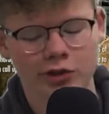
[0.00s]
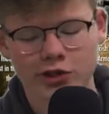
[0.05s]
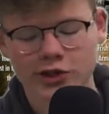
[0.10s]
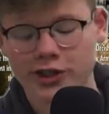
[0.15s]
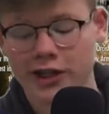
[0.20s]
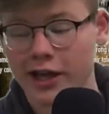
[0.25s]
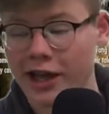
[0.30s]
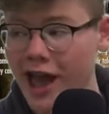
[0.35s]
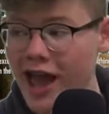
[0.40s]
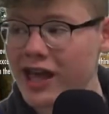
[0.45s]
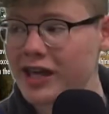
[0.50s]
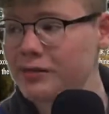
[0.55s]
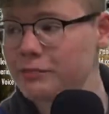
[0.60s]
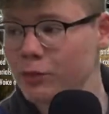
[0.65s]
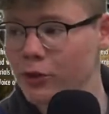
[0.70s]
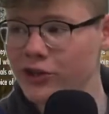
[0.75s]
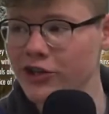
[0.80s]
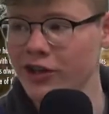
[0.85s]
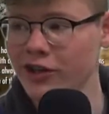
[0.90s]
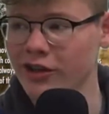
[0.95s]
You just say, hey,
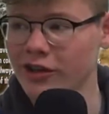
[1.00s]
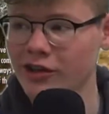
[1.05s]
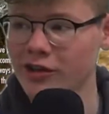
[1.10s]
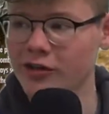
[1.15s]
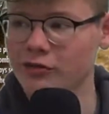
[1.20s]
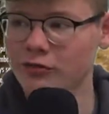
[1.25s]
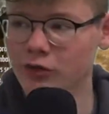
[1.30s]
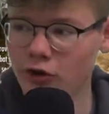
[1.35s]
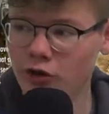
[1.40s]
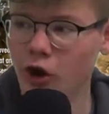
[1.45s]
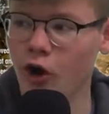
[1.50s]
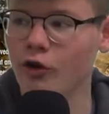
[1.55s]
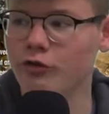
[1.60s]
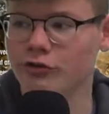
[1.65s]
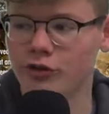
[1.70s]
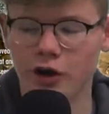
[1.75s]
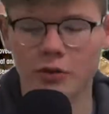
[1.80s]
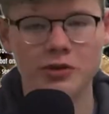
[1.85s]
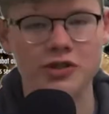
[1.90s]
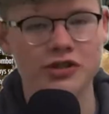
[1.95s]
buddy, f
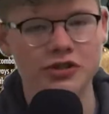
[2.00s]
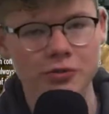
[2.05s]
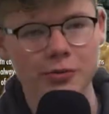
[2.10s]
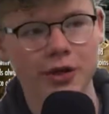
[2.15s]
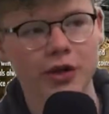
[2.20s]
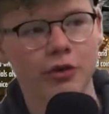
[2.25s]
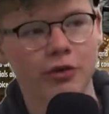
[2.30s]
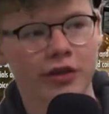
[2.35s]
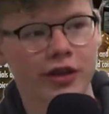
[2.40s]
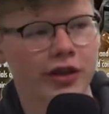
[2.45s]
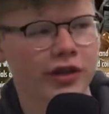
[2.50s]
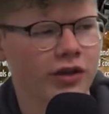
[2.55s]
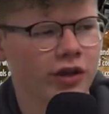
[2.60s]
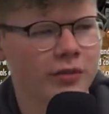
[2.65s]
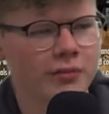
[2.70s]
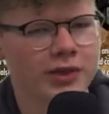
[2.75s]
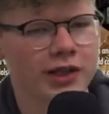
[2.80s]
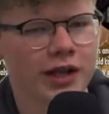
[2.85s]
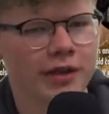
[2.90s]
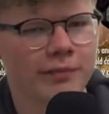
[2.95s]
off. I want to do my own thing. You know
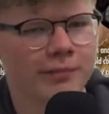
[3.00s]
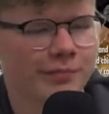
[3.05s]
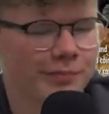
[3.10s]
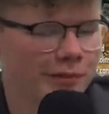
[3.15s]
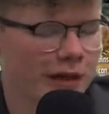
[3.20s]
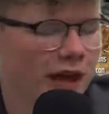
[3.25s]
what I'm saying?